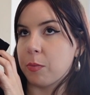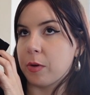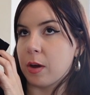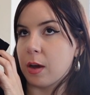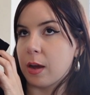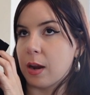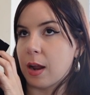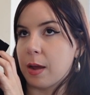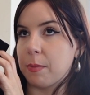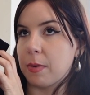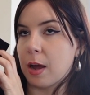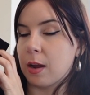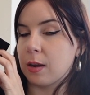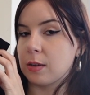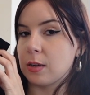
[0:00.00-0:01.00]
but I'm
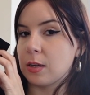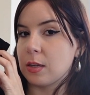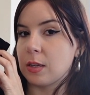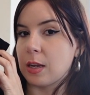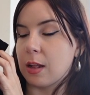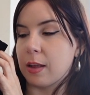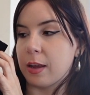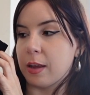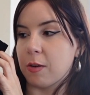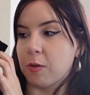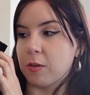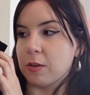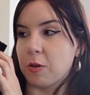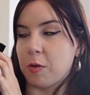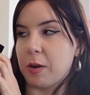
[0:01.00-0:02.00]
not selling it
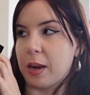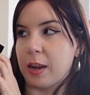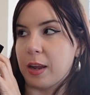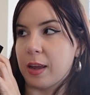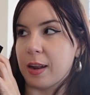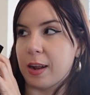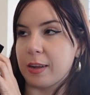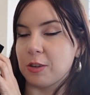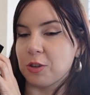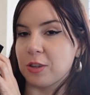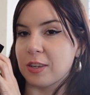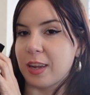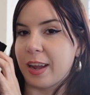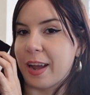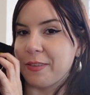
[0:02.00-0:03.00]
or donating it. I
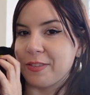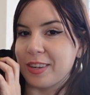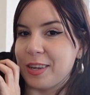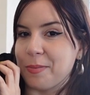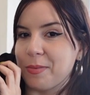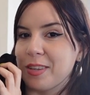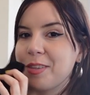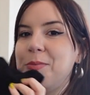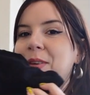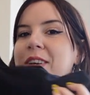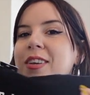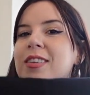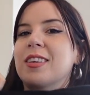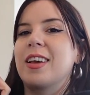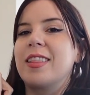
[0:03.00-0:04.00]
have to keep this
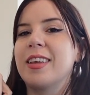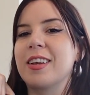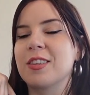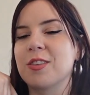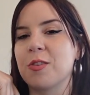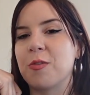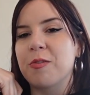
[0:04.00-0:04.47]
because I think it's so